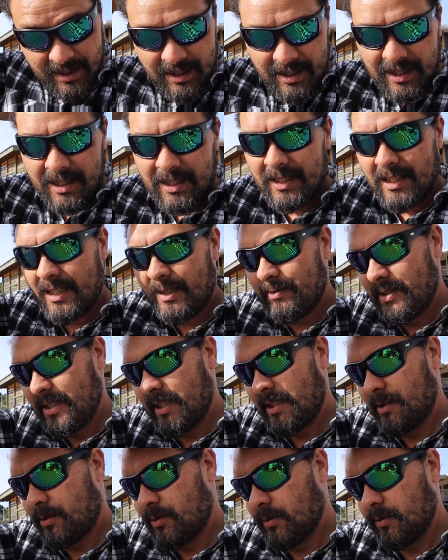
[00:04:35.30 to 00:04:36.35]
headlamps
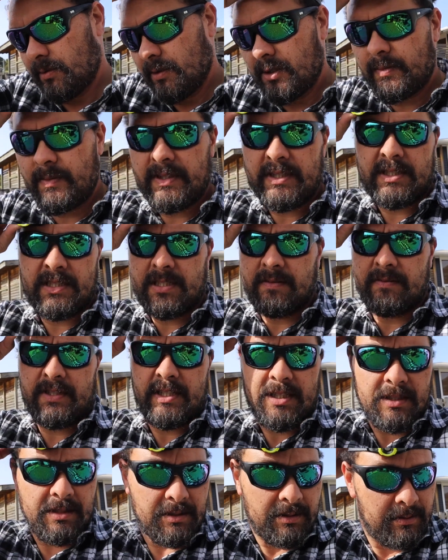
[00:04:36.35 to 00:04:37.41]
aren't the coolest pieces of kit
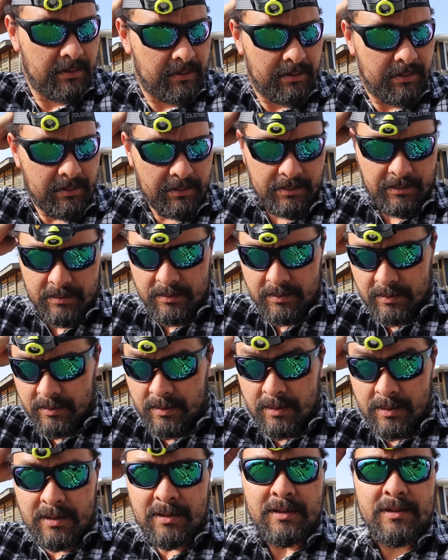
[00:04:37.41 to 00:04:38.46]

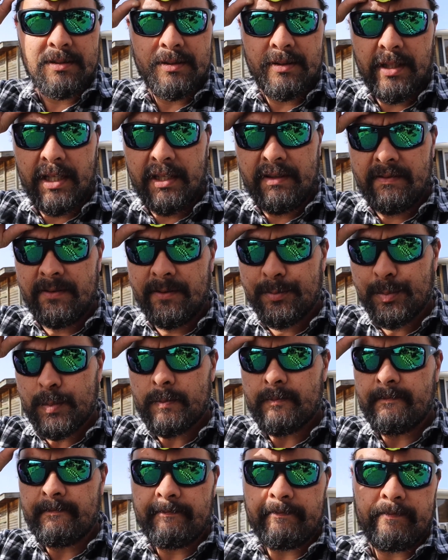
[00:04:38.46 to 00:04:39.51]
to have.
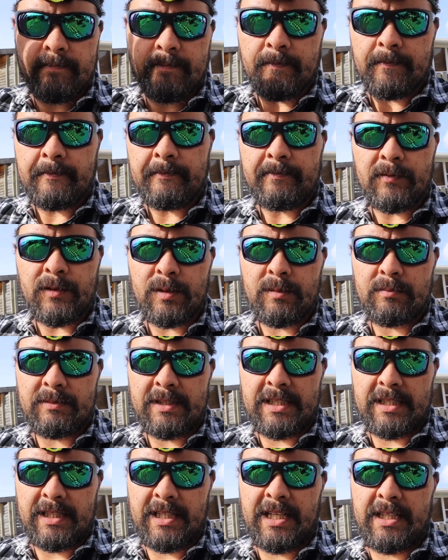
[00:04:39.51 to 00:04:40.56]

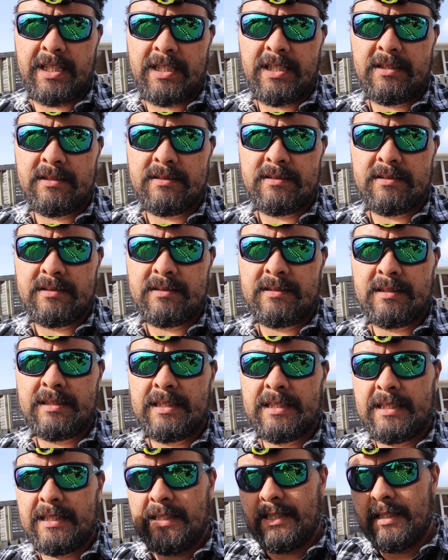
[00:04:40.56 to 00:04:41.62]
Bloody handy.
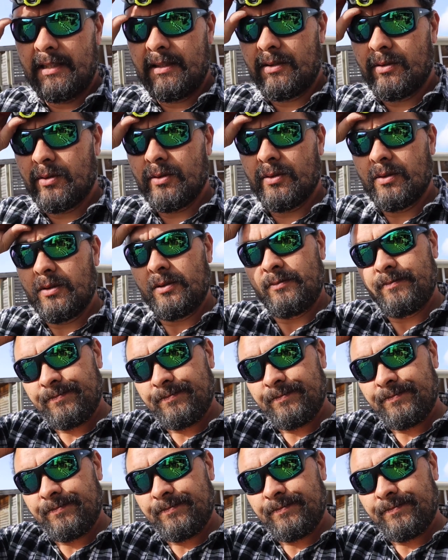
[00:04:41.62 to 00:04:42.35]
Or,